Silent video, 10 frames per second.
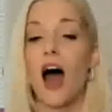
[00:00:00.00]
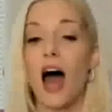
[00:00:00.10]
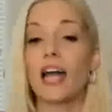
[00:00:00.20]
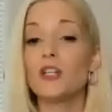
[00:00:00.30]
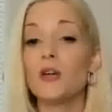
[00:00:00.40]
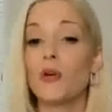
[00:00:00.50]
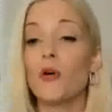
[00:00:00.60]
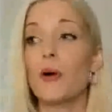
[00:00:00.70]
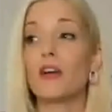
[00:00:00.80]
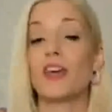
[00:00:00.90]
I don't
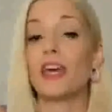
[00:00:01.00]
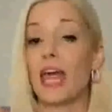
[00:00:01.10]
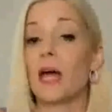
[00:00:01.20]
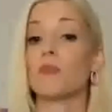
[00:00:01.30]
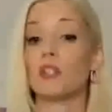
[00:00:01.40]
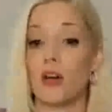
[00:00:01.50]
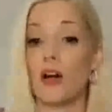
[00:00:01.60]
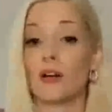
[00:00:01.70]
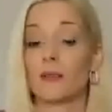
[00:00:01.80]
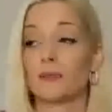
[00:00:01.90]
know where the cameras
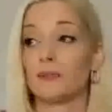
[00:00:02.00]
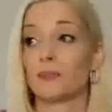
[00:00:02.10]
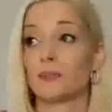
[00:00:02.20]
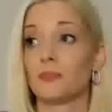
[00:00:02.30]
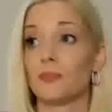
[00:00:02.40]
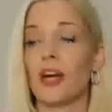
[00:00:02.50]
are.